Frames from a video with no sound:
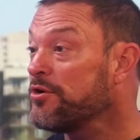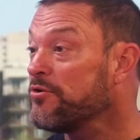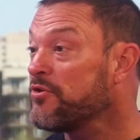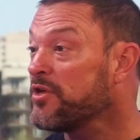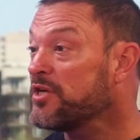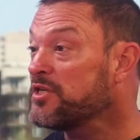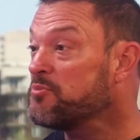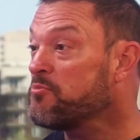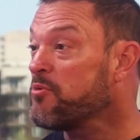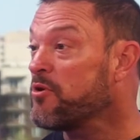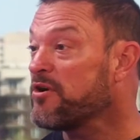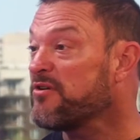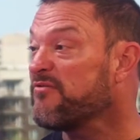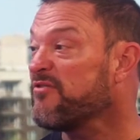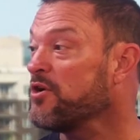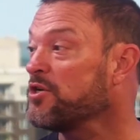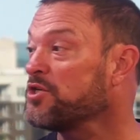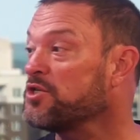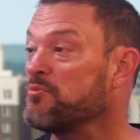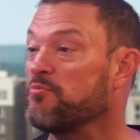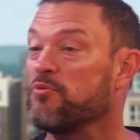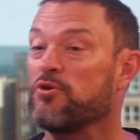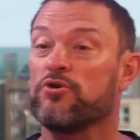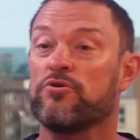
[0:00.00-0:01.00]
That's part of
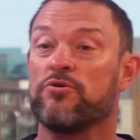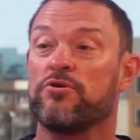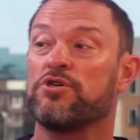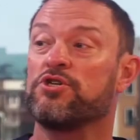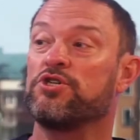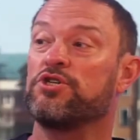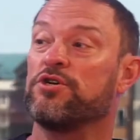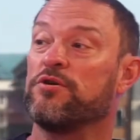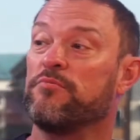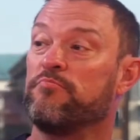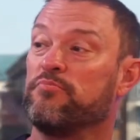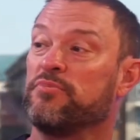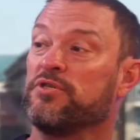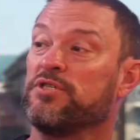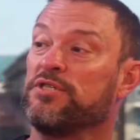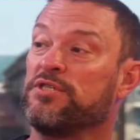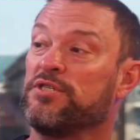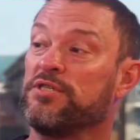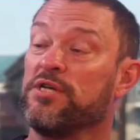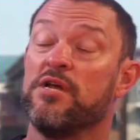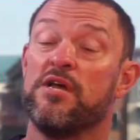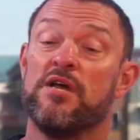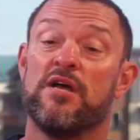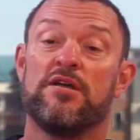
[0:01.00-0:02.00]
entrepreneurship.
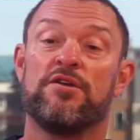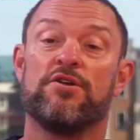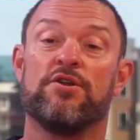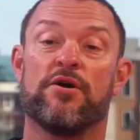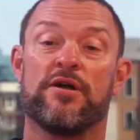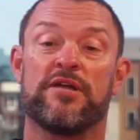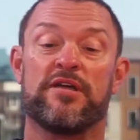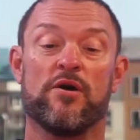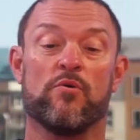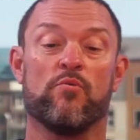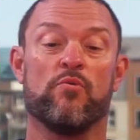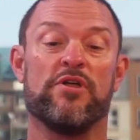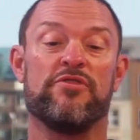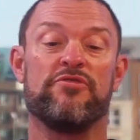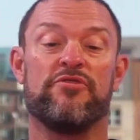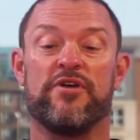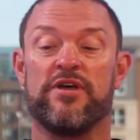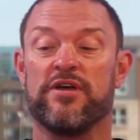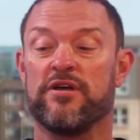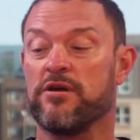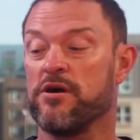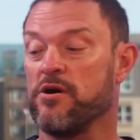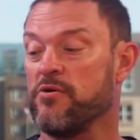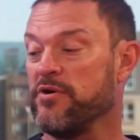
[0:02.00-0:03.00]
Is I get one
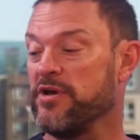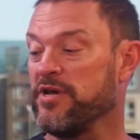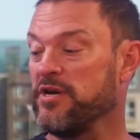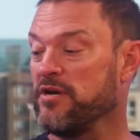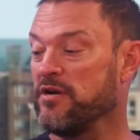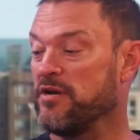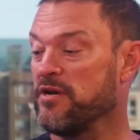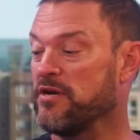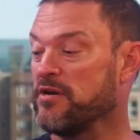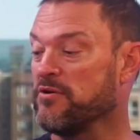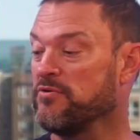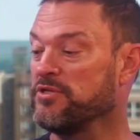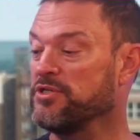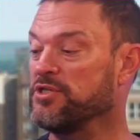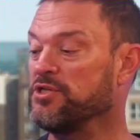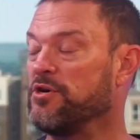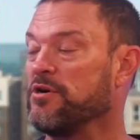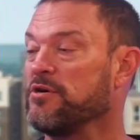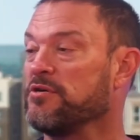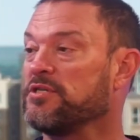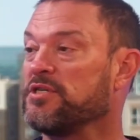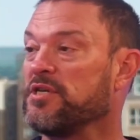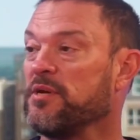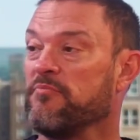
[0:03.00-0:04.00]
thing going and I go and
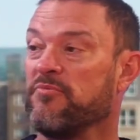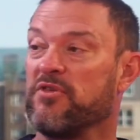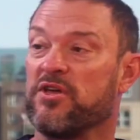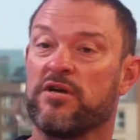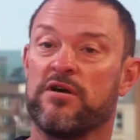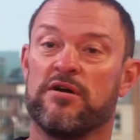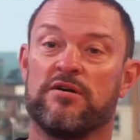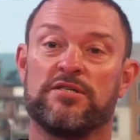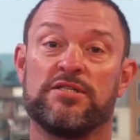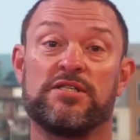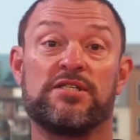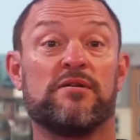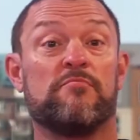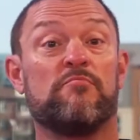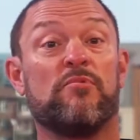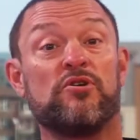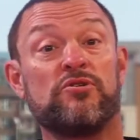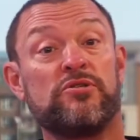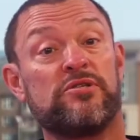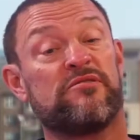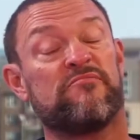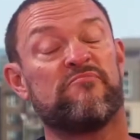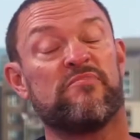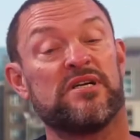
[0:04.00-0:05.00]
start something else, and
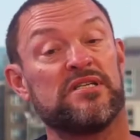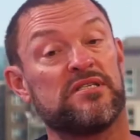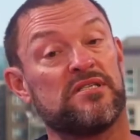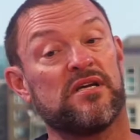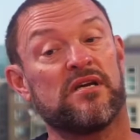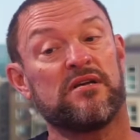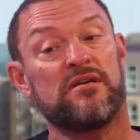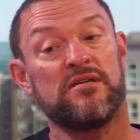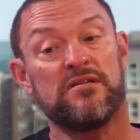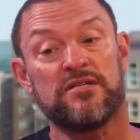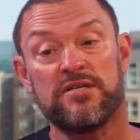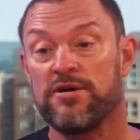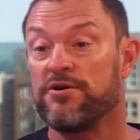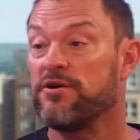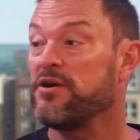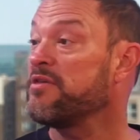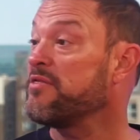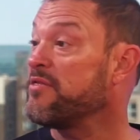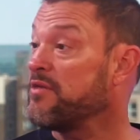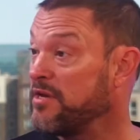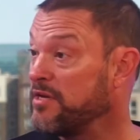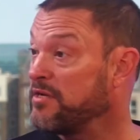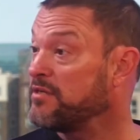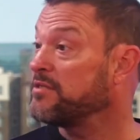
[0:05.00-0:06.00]
most of my secondary
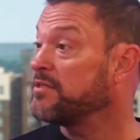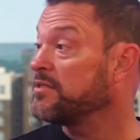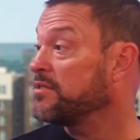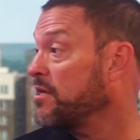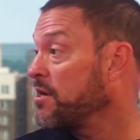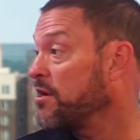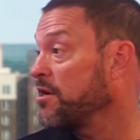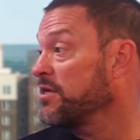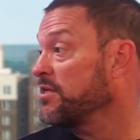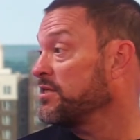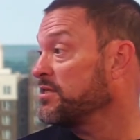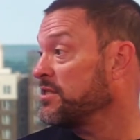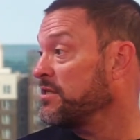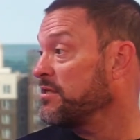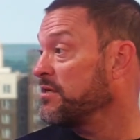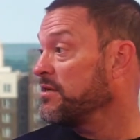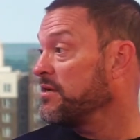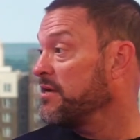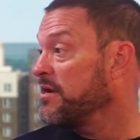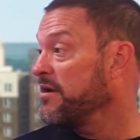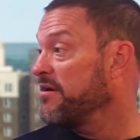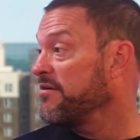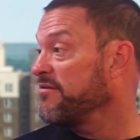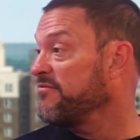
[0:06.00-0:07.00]
things
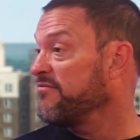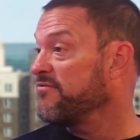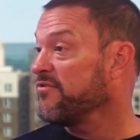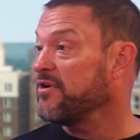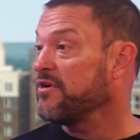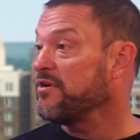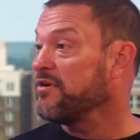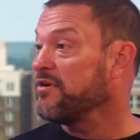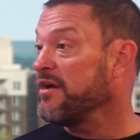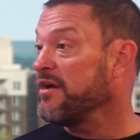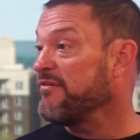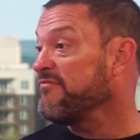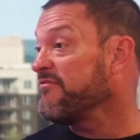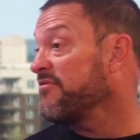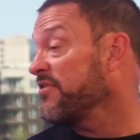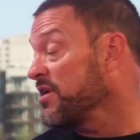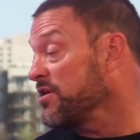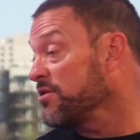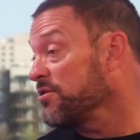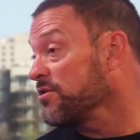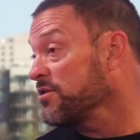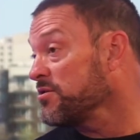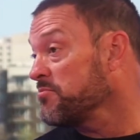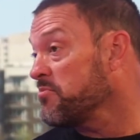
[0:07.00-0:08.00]
honestly have
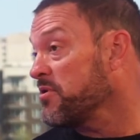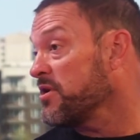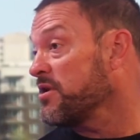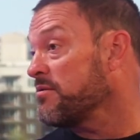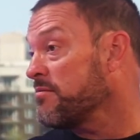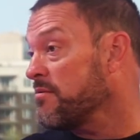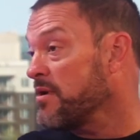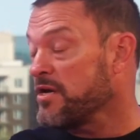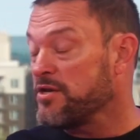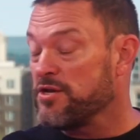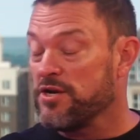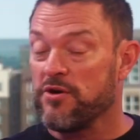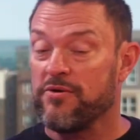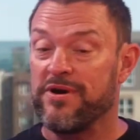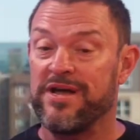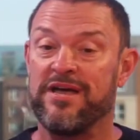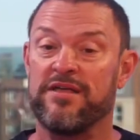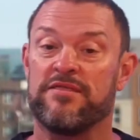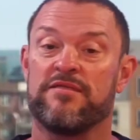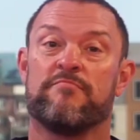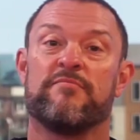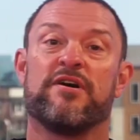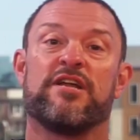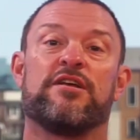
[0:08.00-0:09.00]
failed, but I
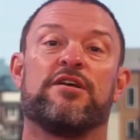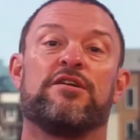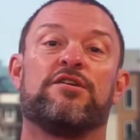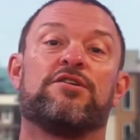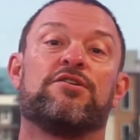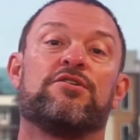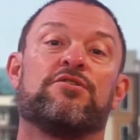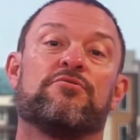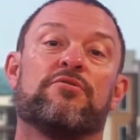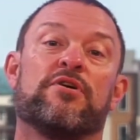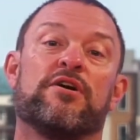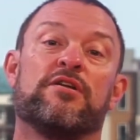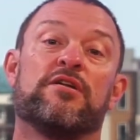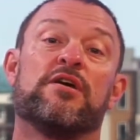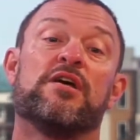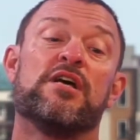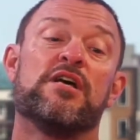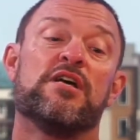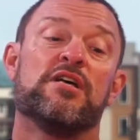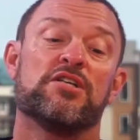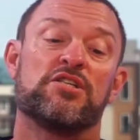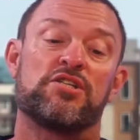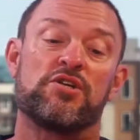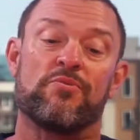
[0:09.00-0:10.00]
had the money to do it.
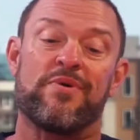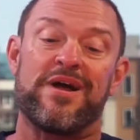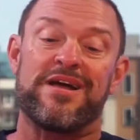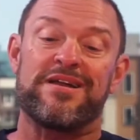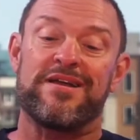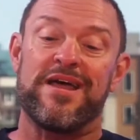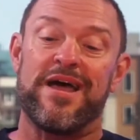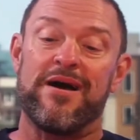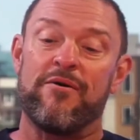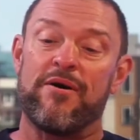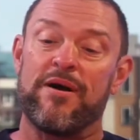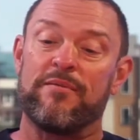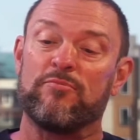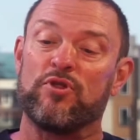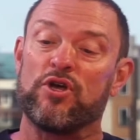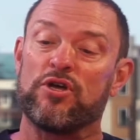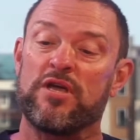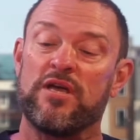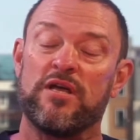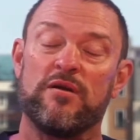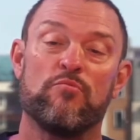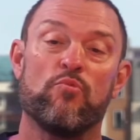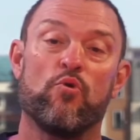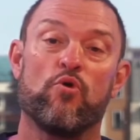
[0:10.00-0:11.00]
So right now I'm
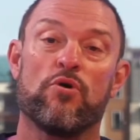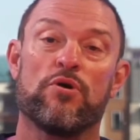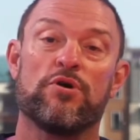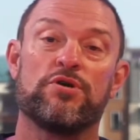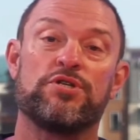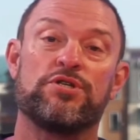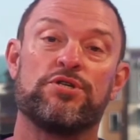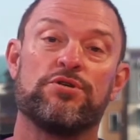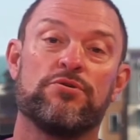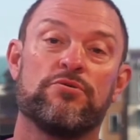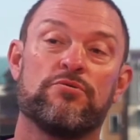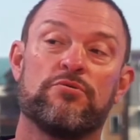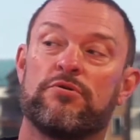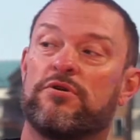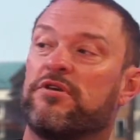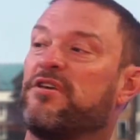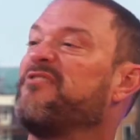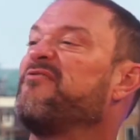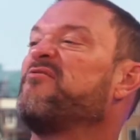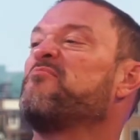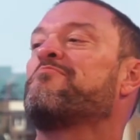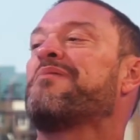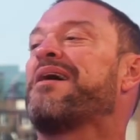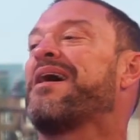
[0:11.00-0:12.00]
looking more to
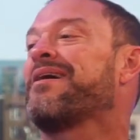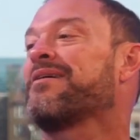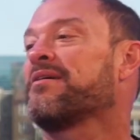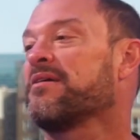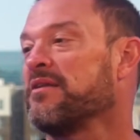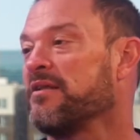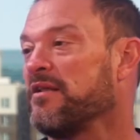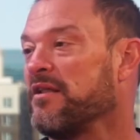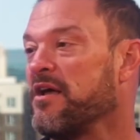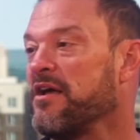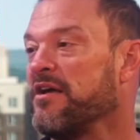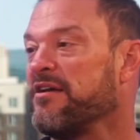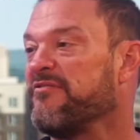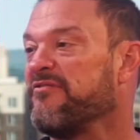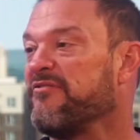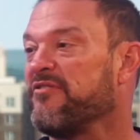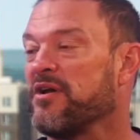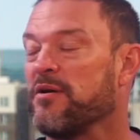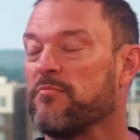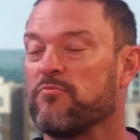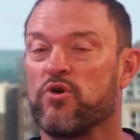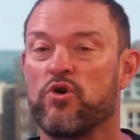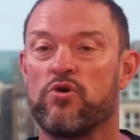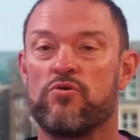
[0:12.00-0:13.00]
give back in life, and
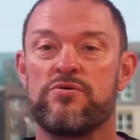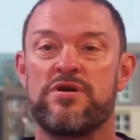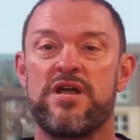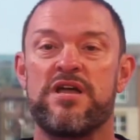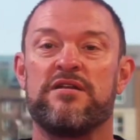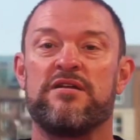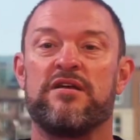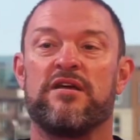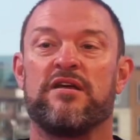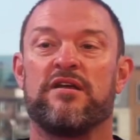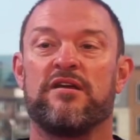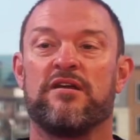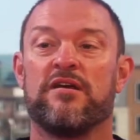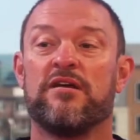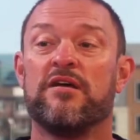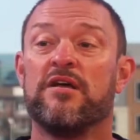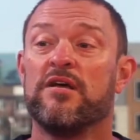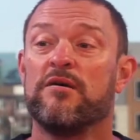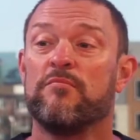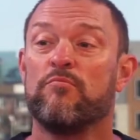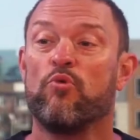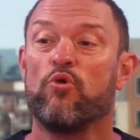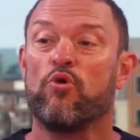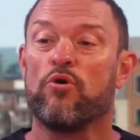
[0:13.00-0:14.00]
I'm creating
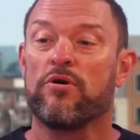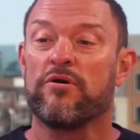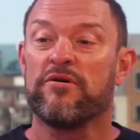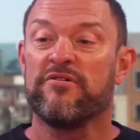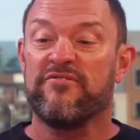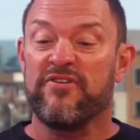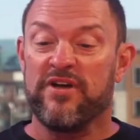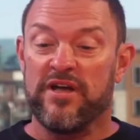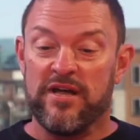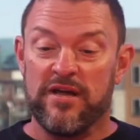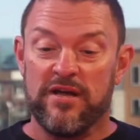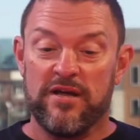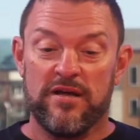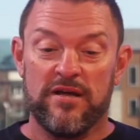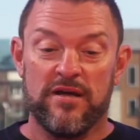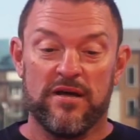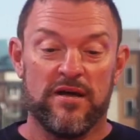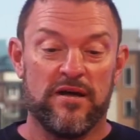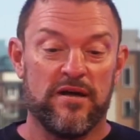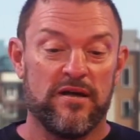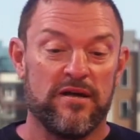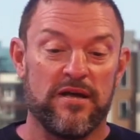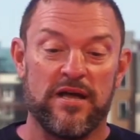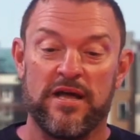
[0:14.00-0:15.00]
more of
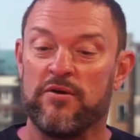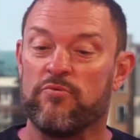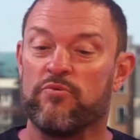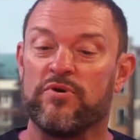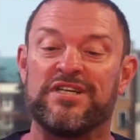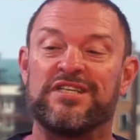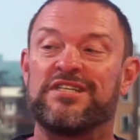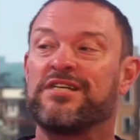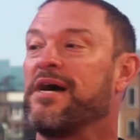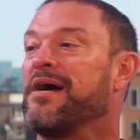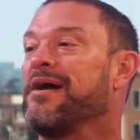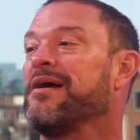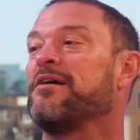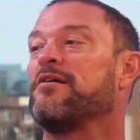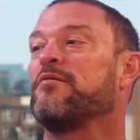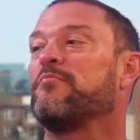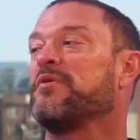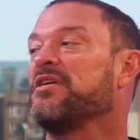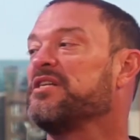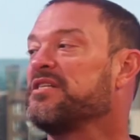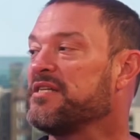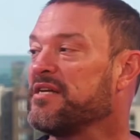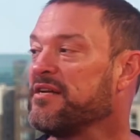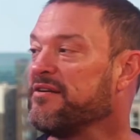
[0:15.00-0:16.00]
a
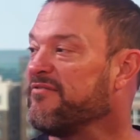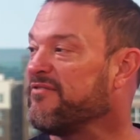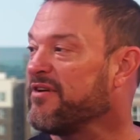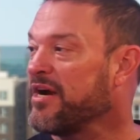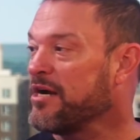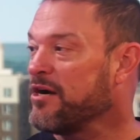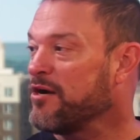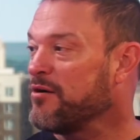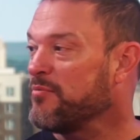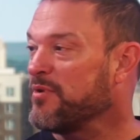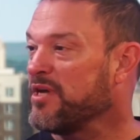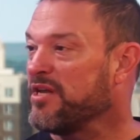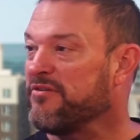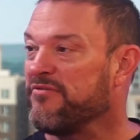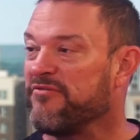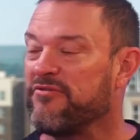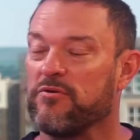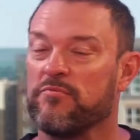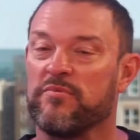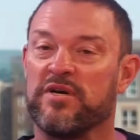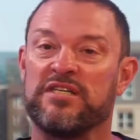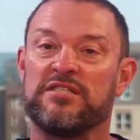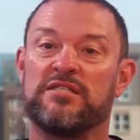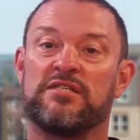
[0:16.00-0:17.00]
retirement environment
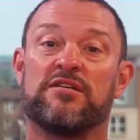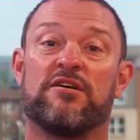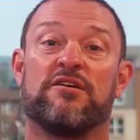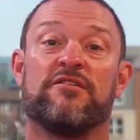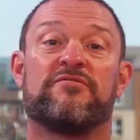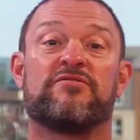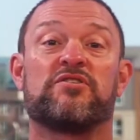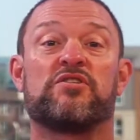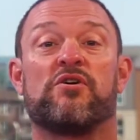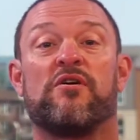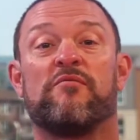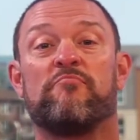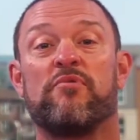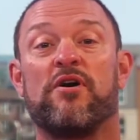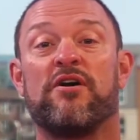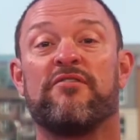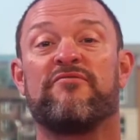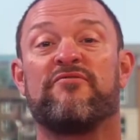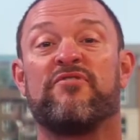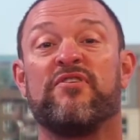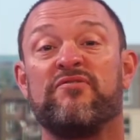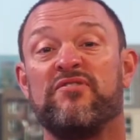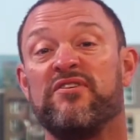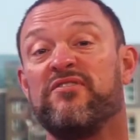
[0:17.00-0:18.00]
for myself. So I
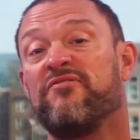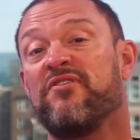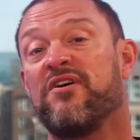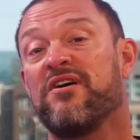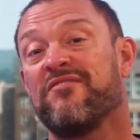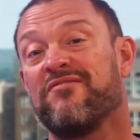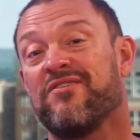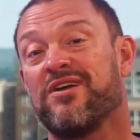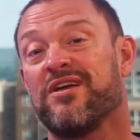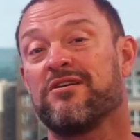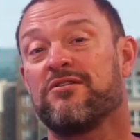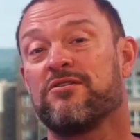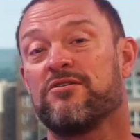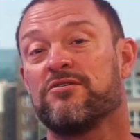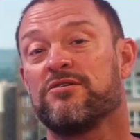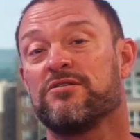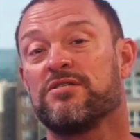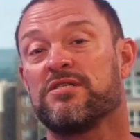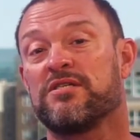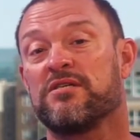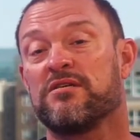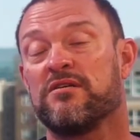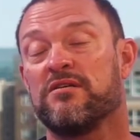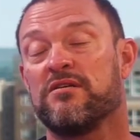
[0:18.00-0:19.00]
bought 55
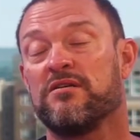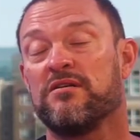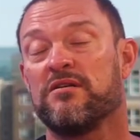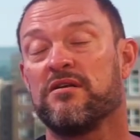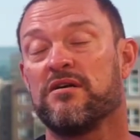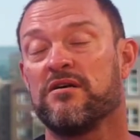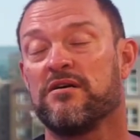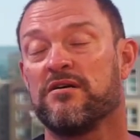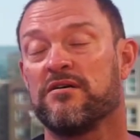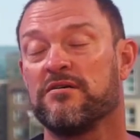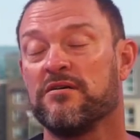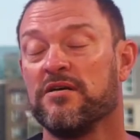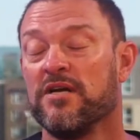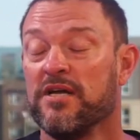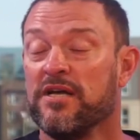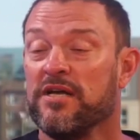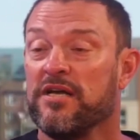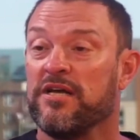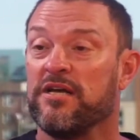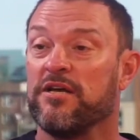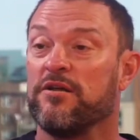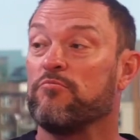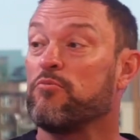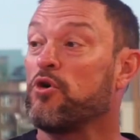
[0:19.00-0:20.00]
acres in
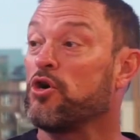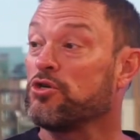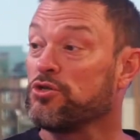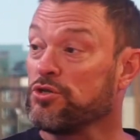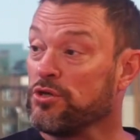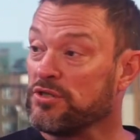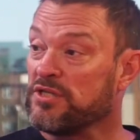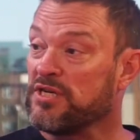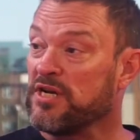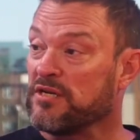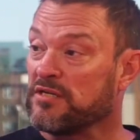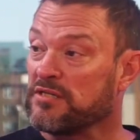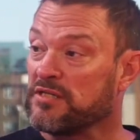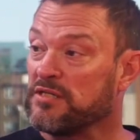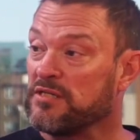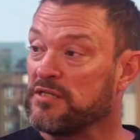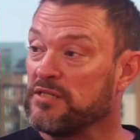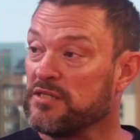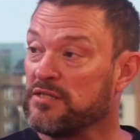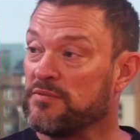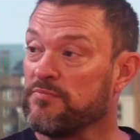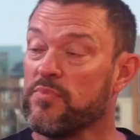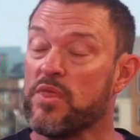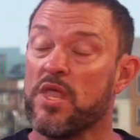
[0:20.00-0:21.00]
Marshall, Texas.